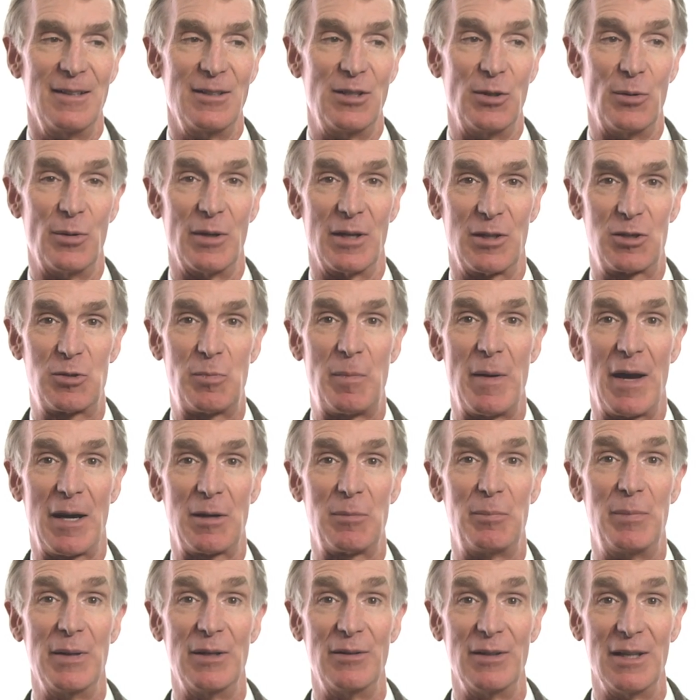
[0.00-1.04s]
you would
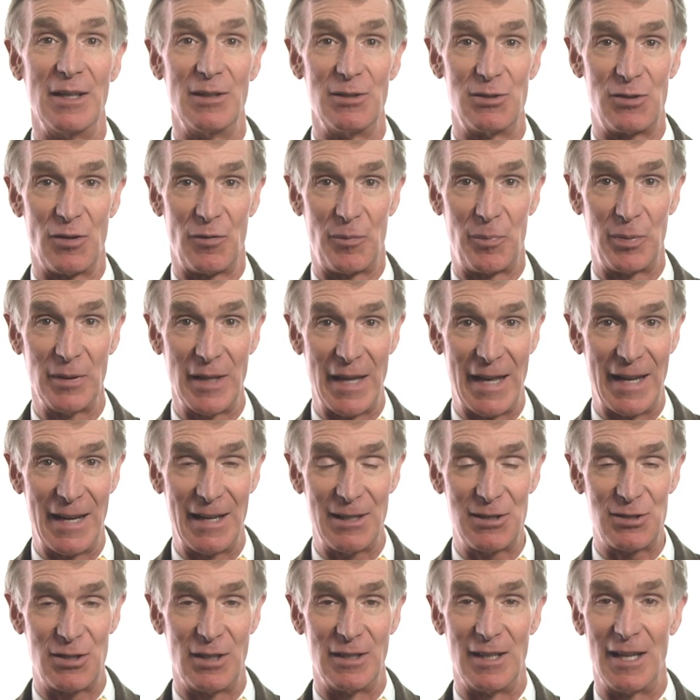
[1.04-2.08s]
expect billions of
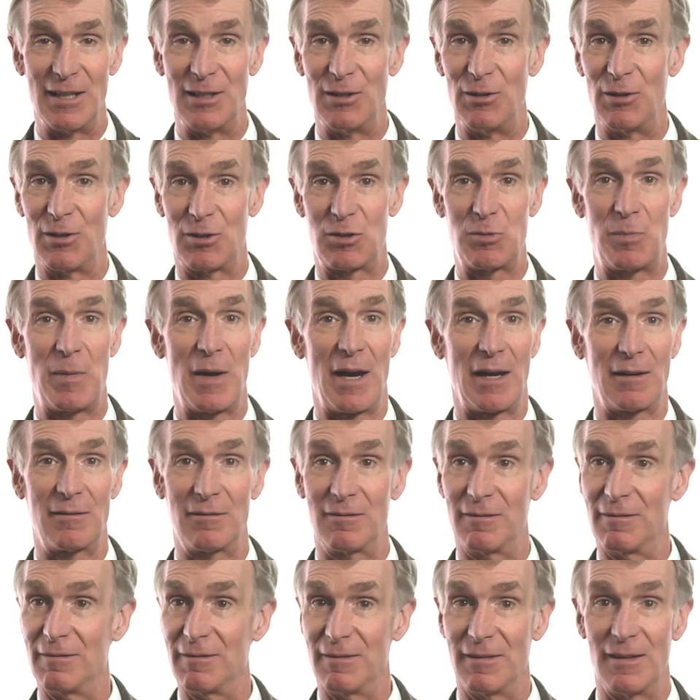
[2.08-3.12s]
planets, and then you'd expect
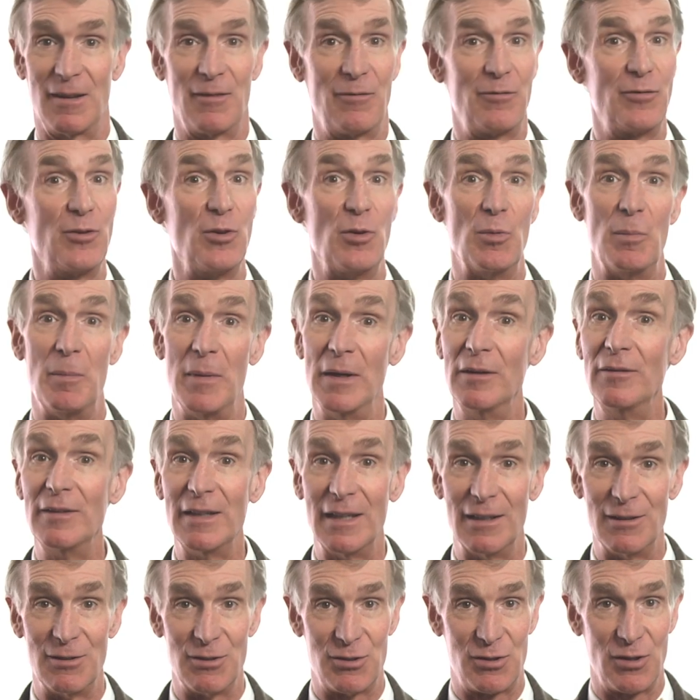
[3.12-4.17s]
a few
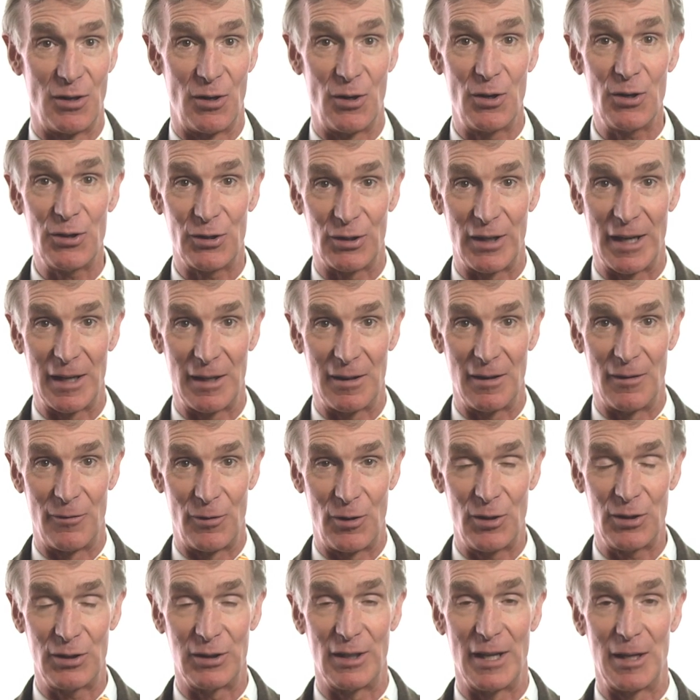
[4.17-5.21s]
millions Earth-like
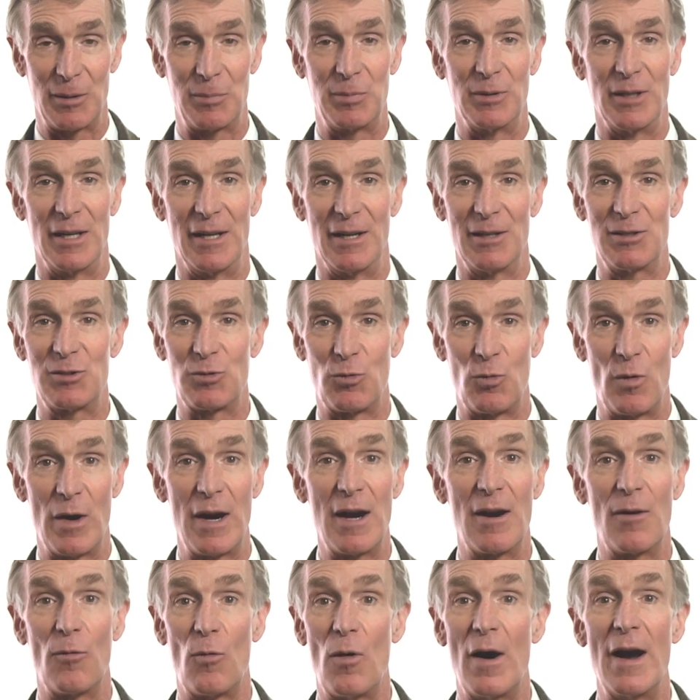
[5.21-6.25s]
planets.
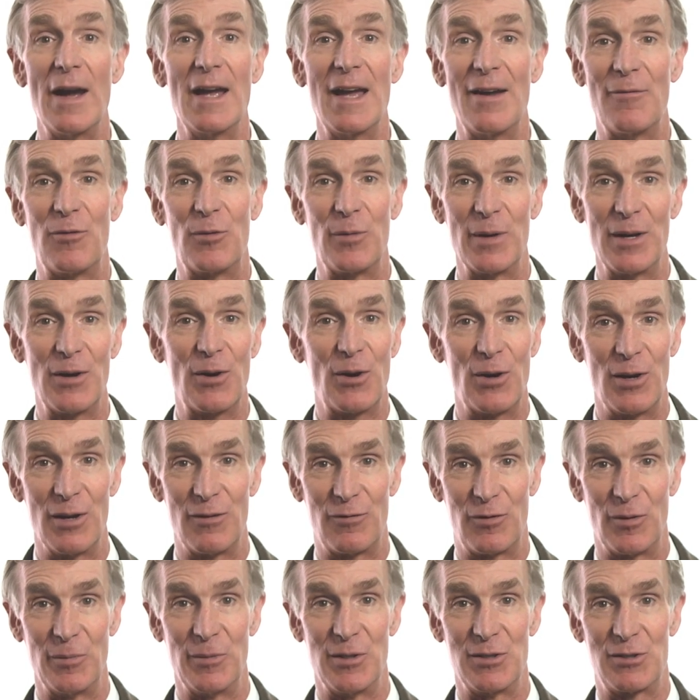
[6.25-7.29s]
Why haven't we
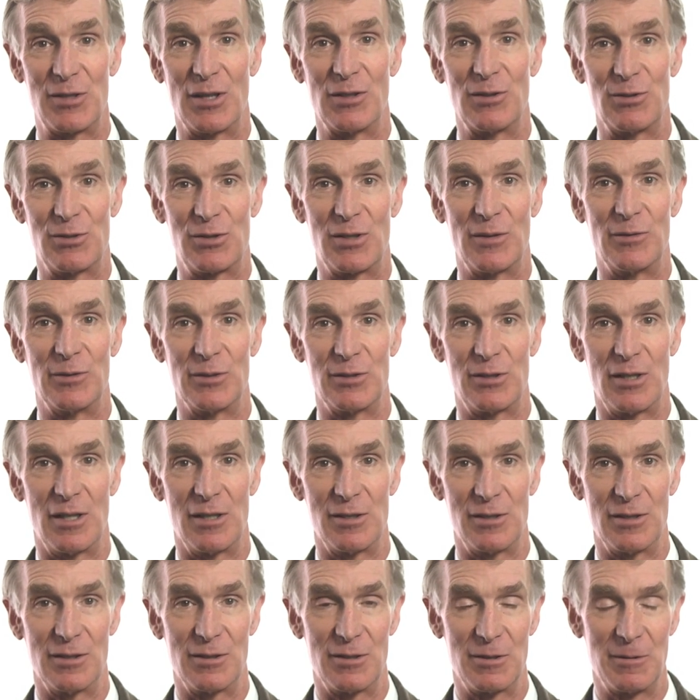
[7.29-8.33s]
heard from these other
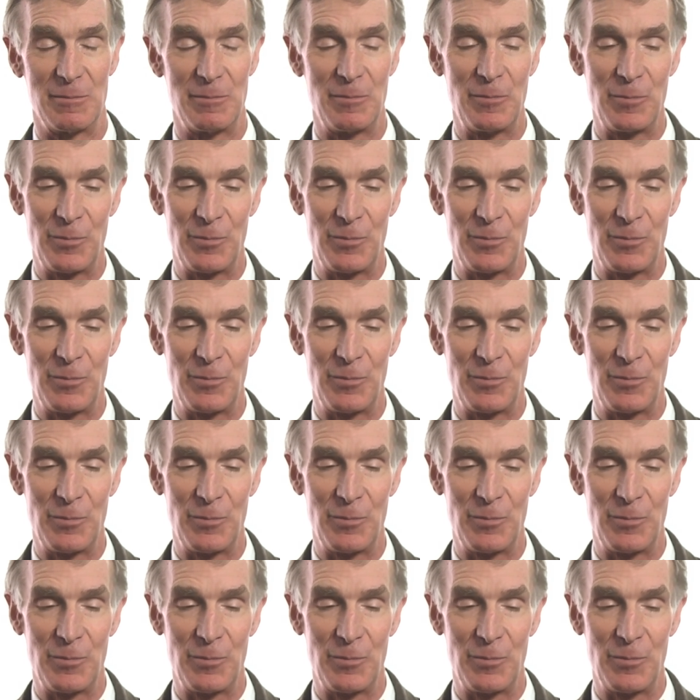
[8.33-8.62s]
civilizations?